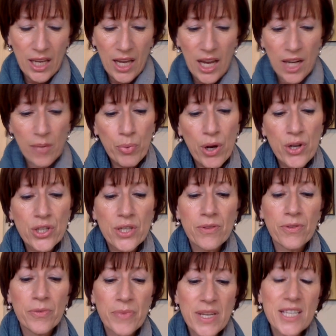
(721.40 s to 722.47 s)
And approaching
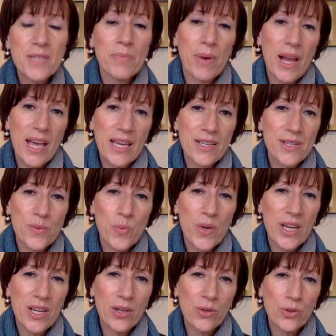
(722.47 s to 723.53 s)
from this place,
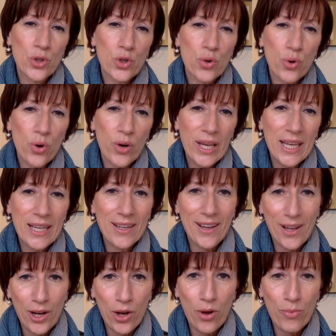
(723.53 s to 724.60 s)
we can draw in
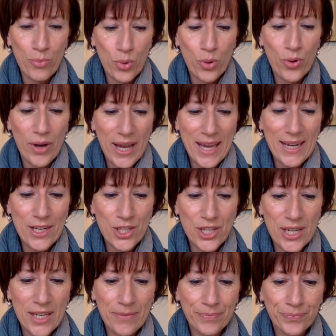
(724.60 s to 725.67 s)
a lot more
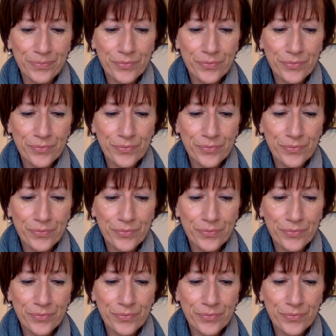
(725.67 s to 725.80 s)
energy.